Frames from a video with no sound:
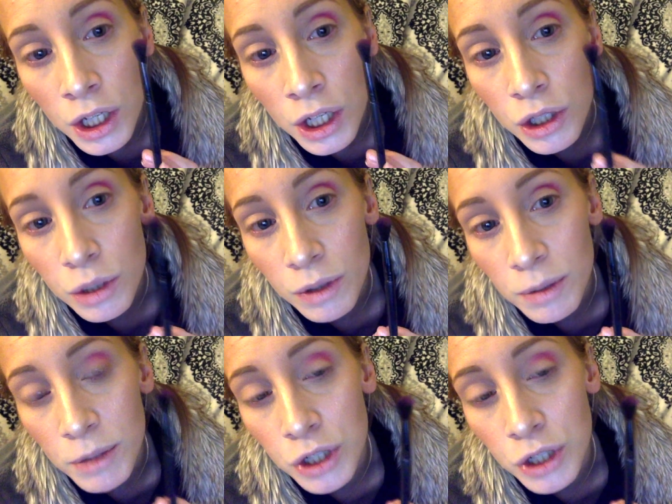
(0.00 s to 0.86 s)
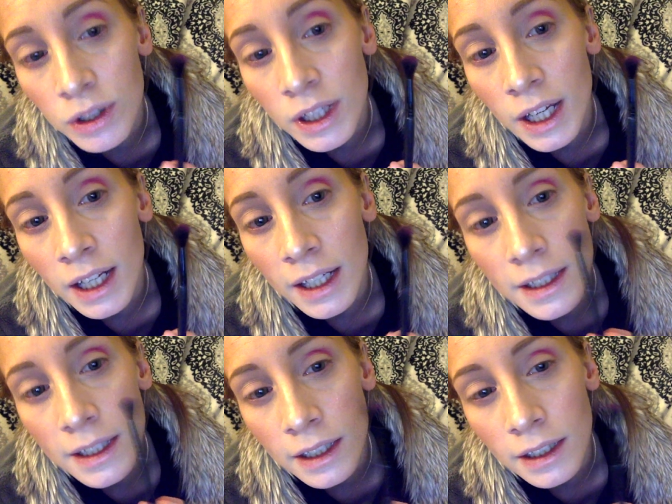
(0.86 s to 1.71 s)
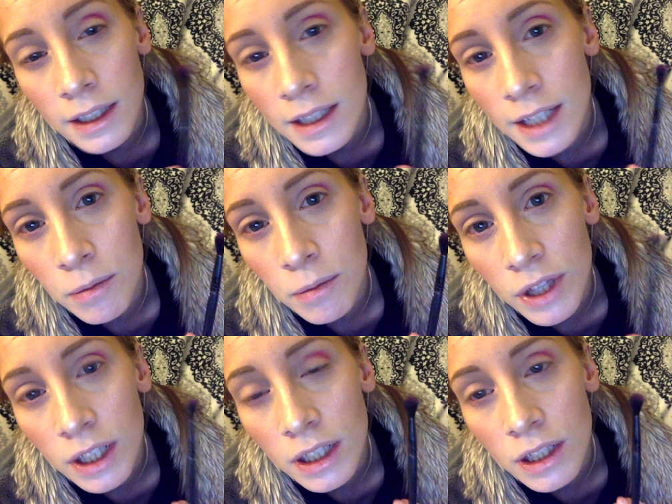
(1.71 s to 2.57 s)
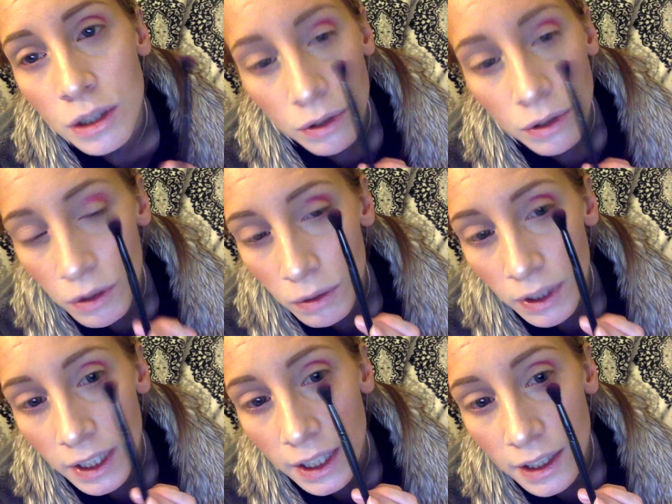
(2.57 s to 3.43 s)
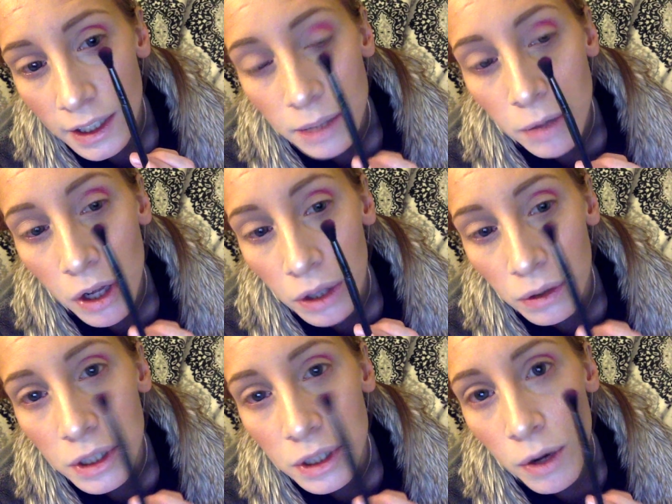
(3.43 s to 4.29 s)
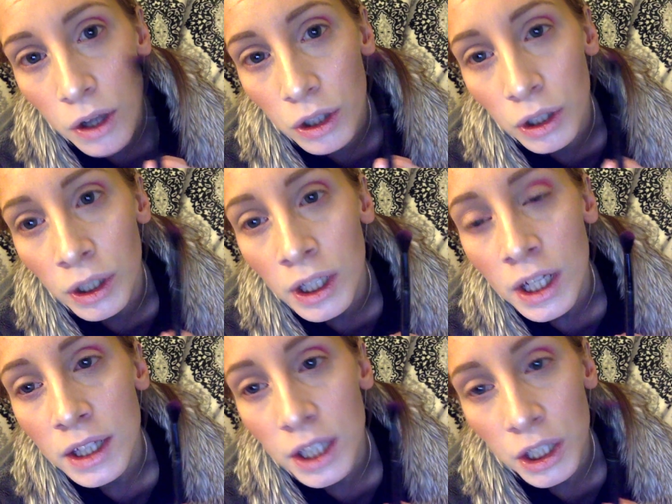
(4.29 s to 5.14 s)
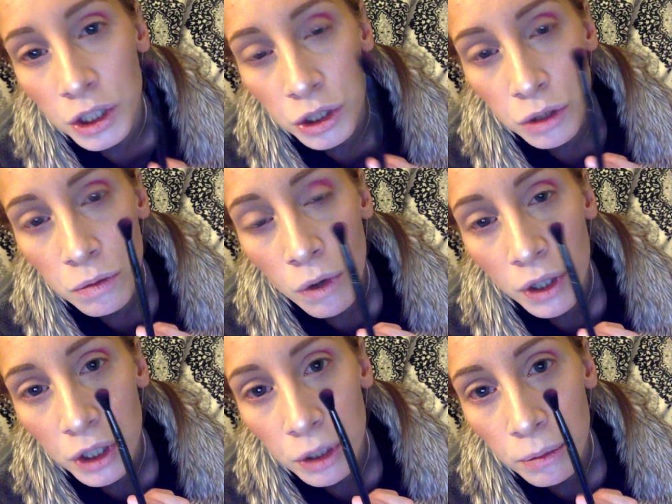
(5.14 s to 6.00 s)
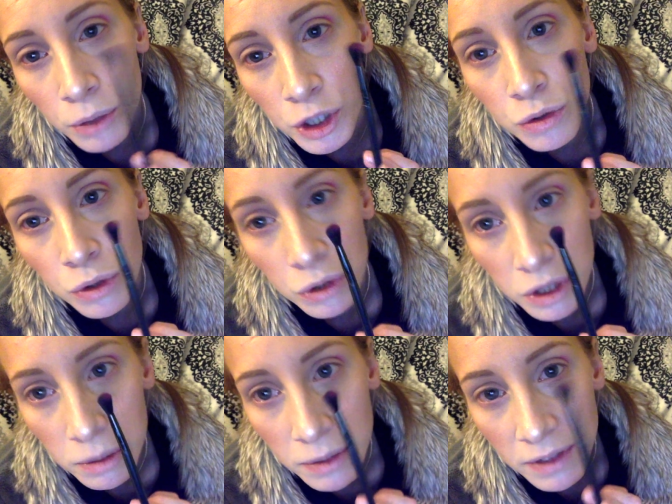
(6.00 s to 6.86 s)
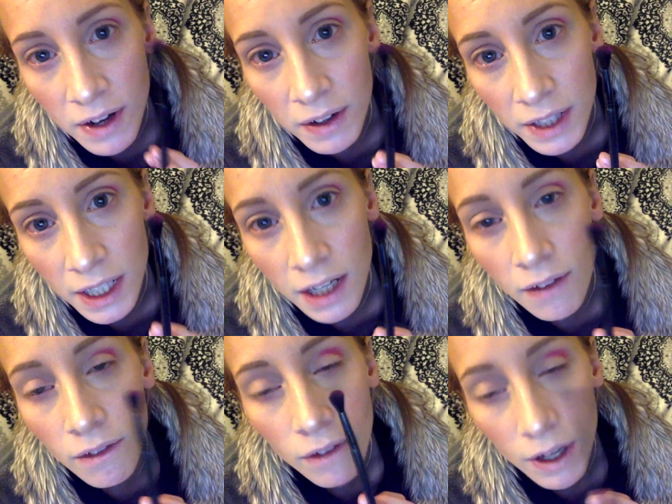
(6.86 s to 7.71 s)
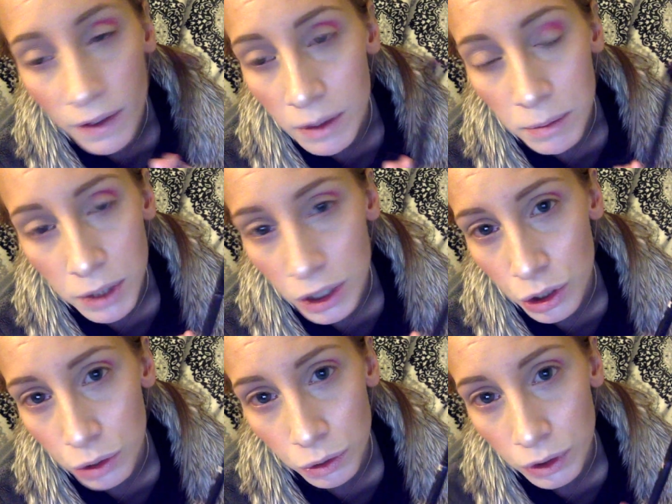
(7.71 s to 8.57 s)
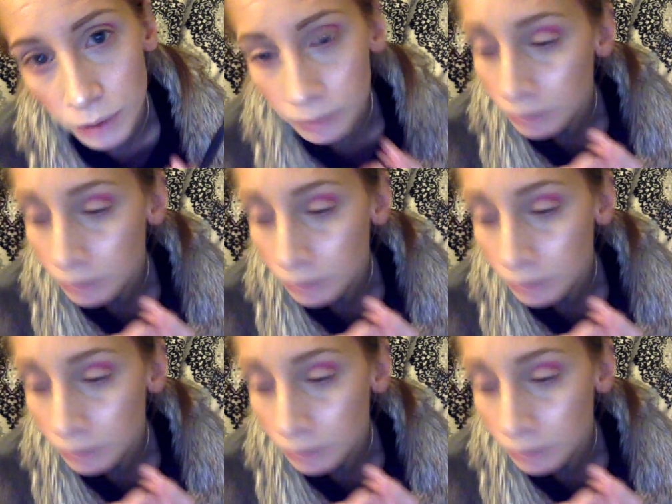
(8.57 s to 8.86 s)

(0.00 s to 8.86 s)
You just want to make sure that it's like the same thickness, or if you want to get smaller and smaller, then you want your brush strokes to be very minuscule.